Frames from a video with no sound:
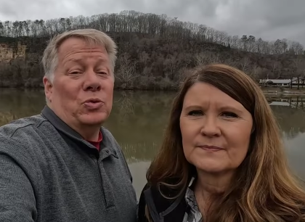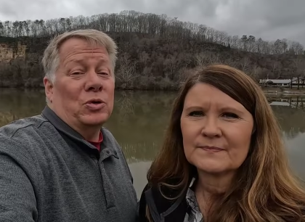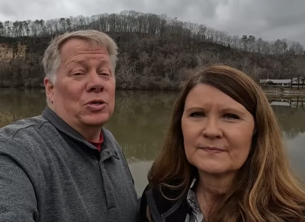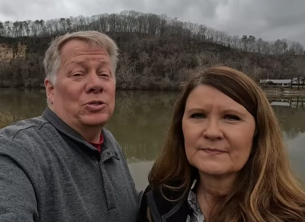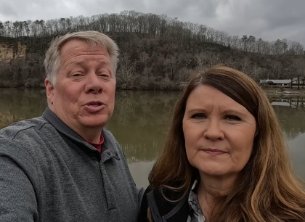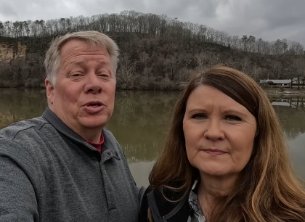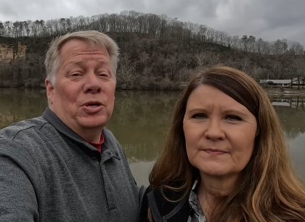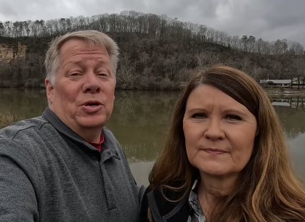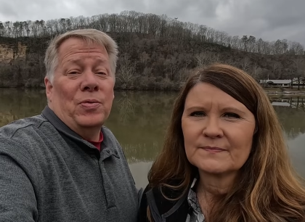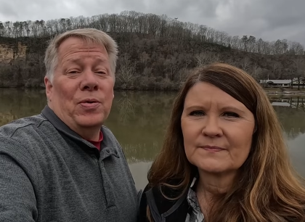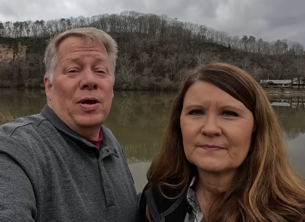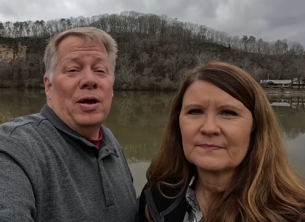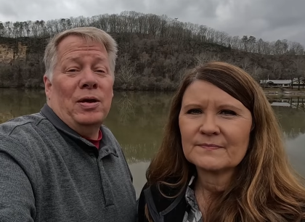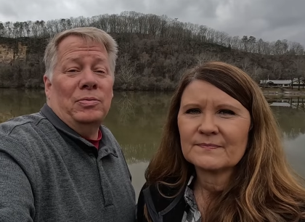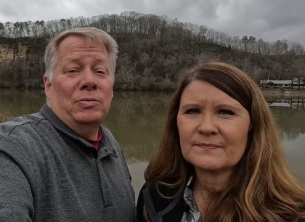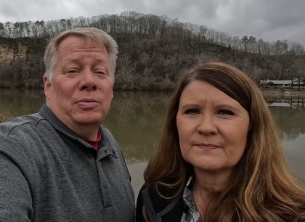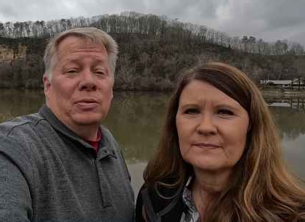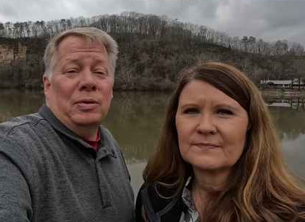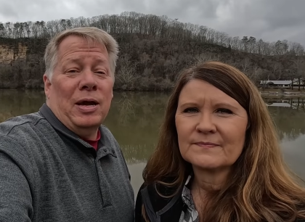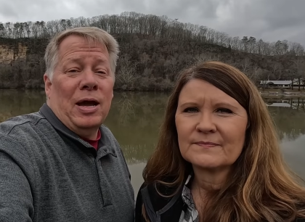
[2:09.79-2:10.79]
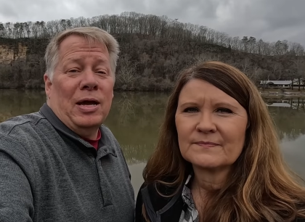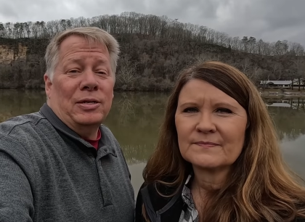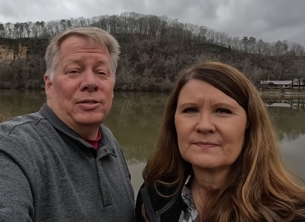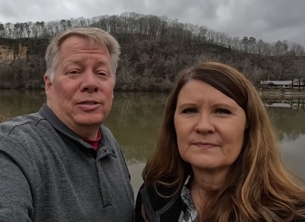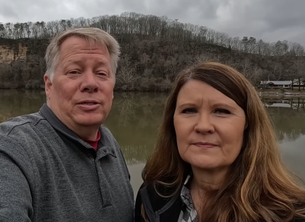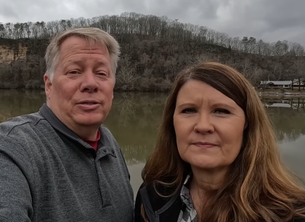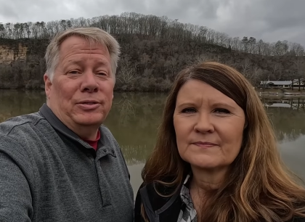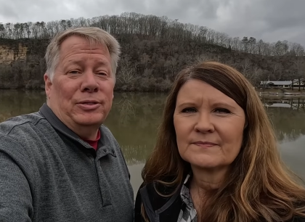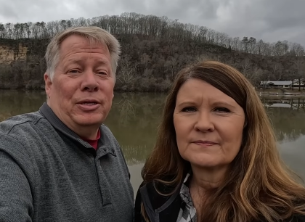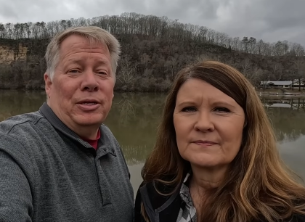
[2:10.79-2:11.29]
Speaker 1: want to show you around
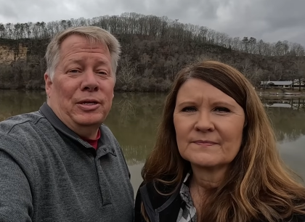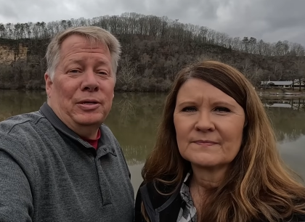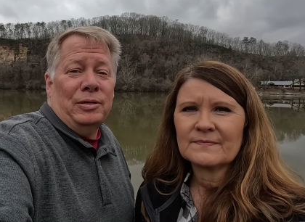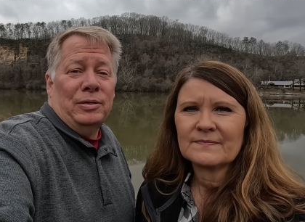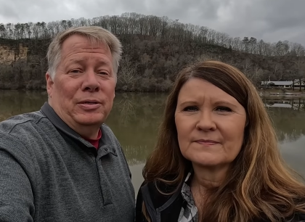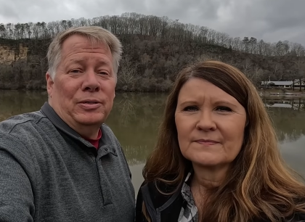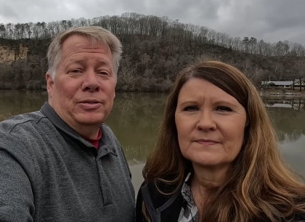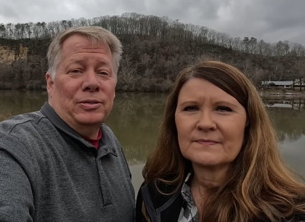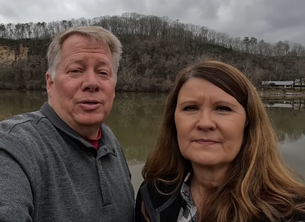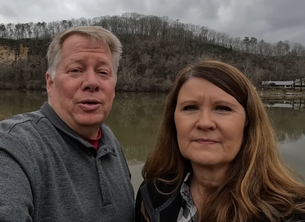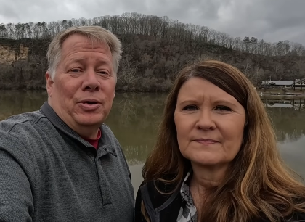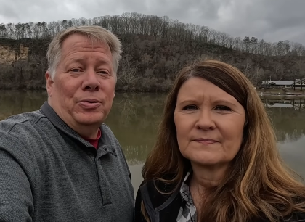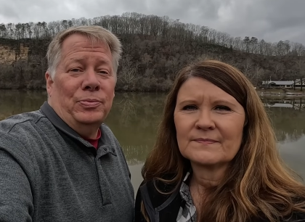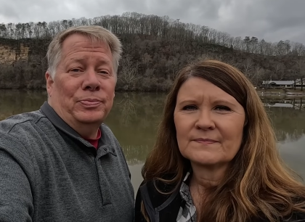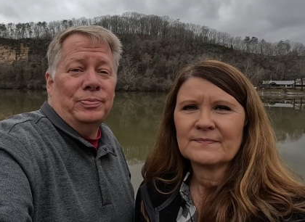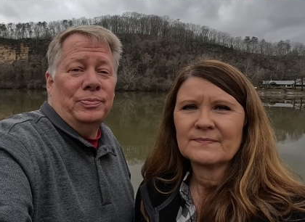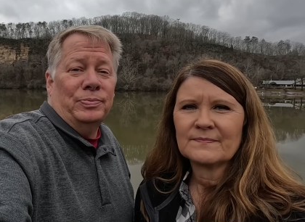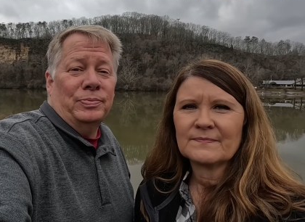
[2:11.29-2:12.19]
Ashland City. Let's go.